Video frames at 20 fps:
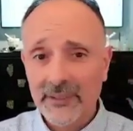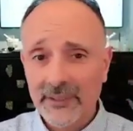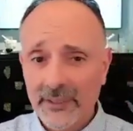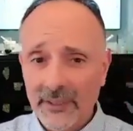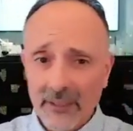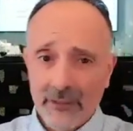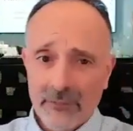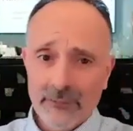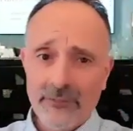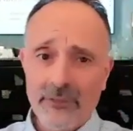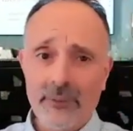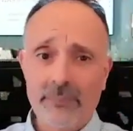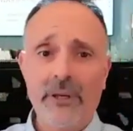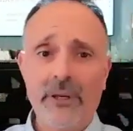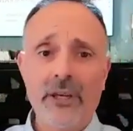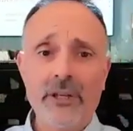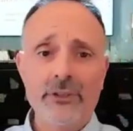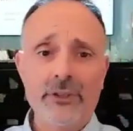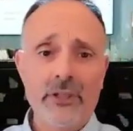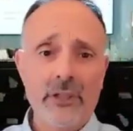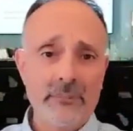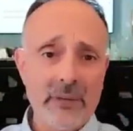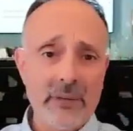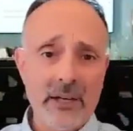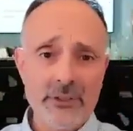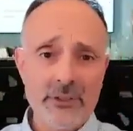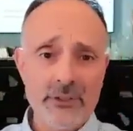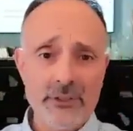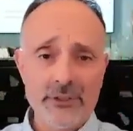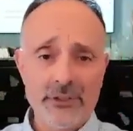give the patient
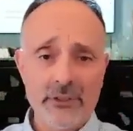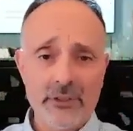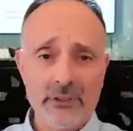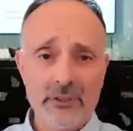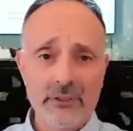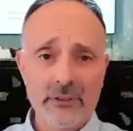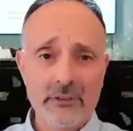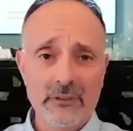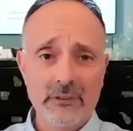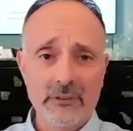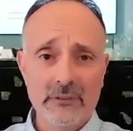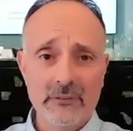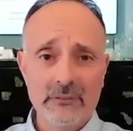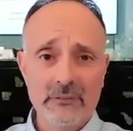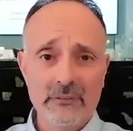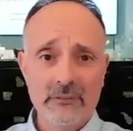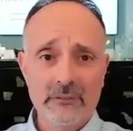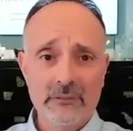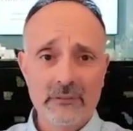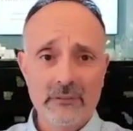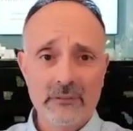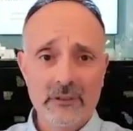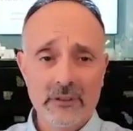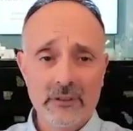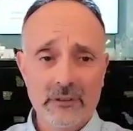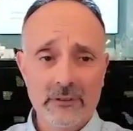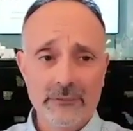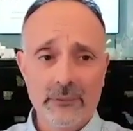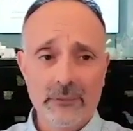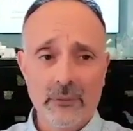amoxicillin
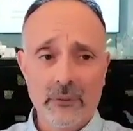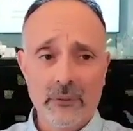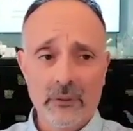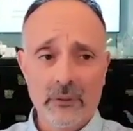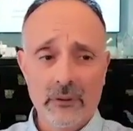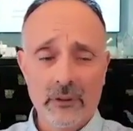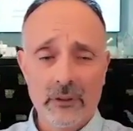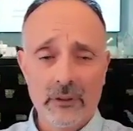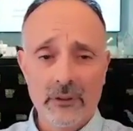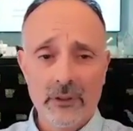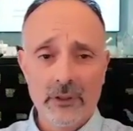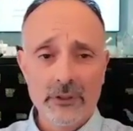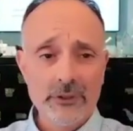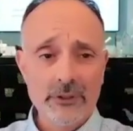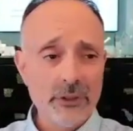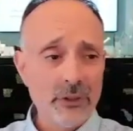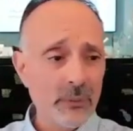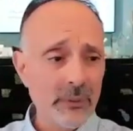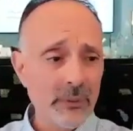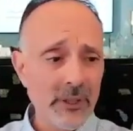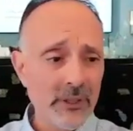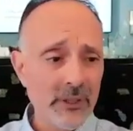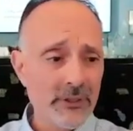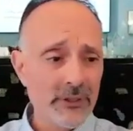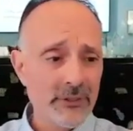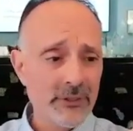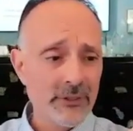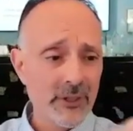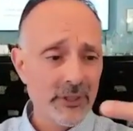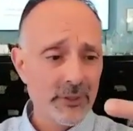for two
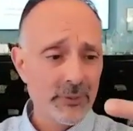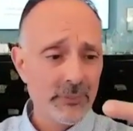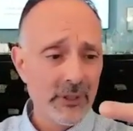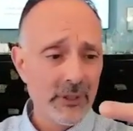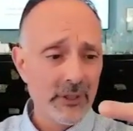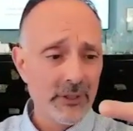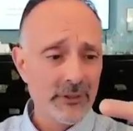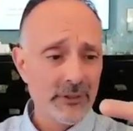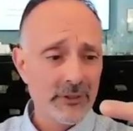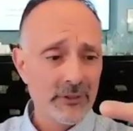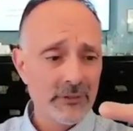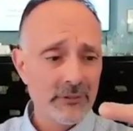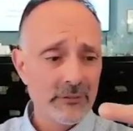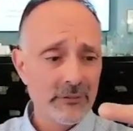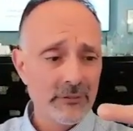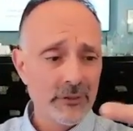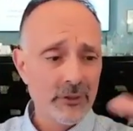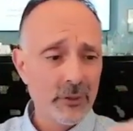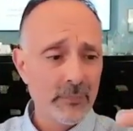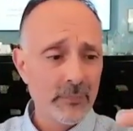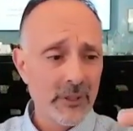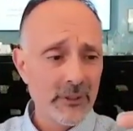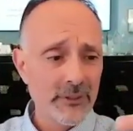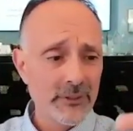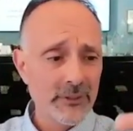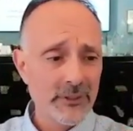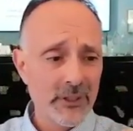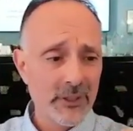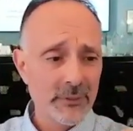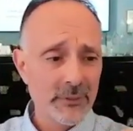weeks, six weeks, two
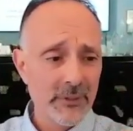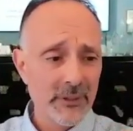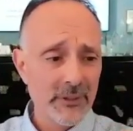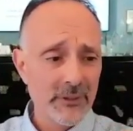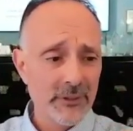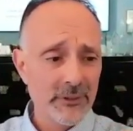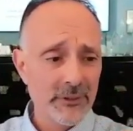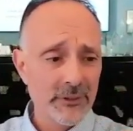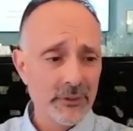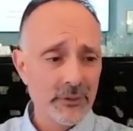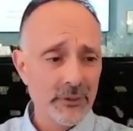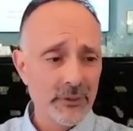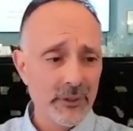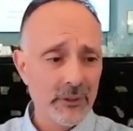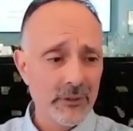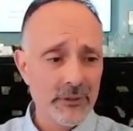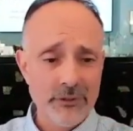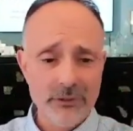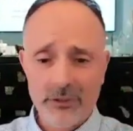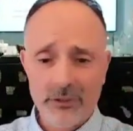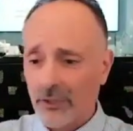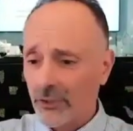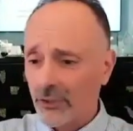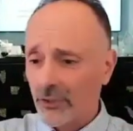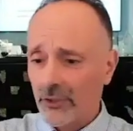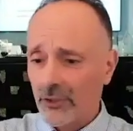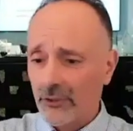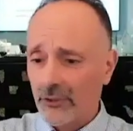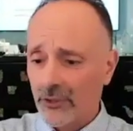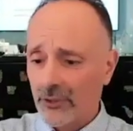months, six months, two years, six
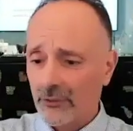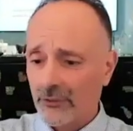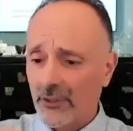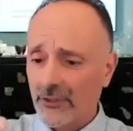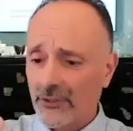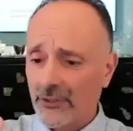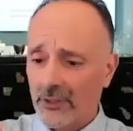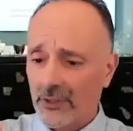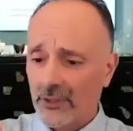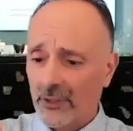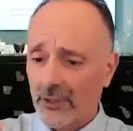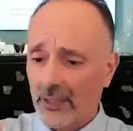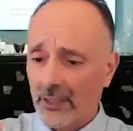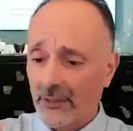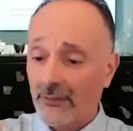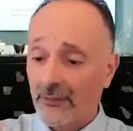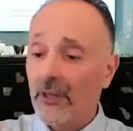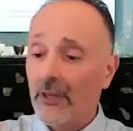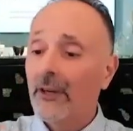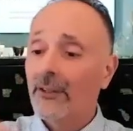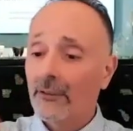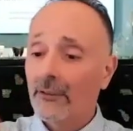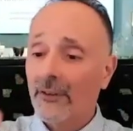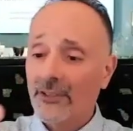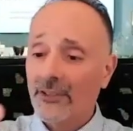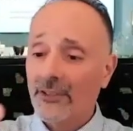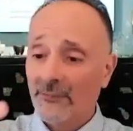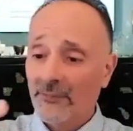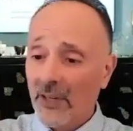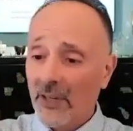years, the rest of their life, the
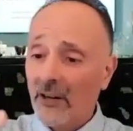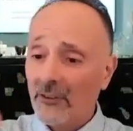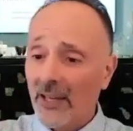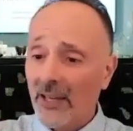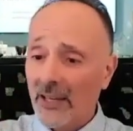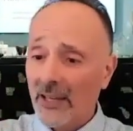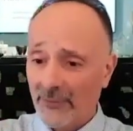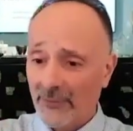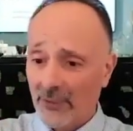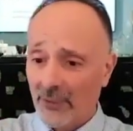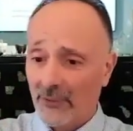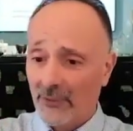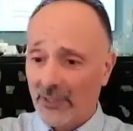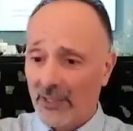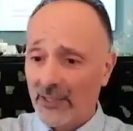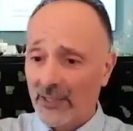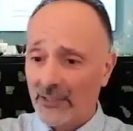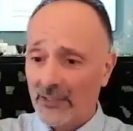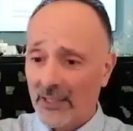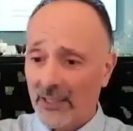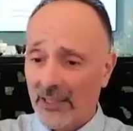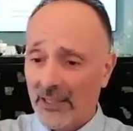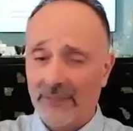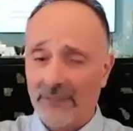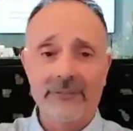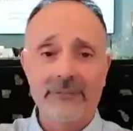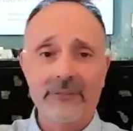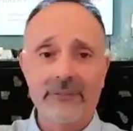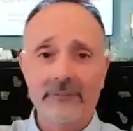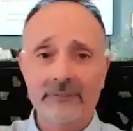rest of their life and their kids'
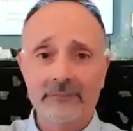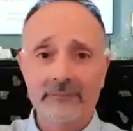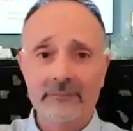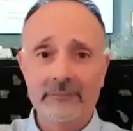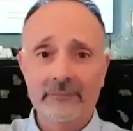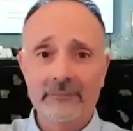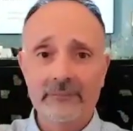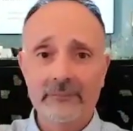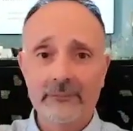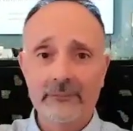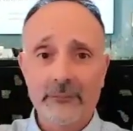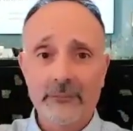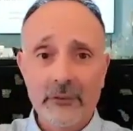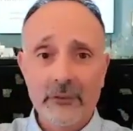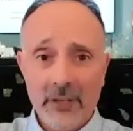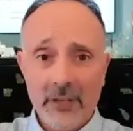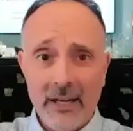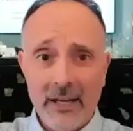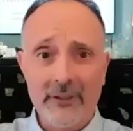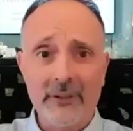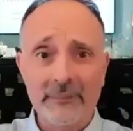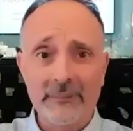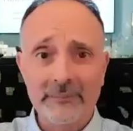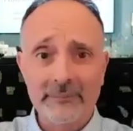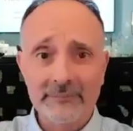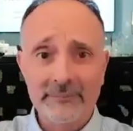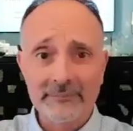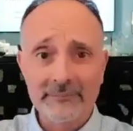life. Forever.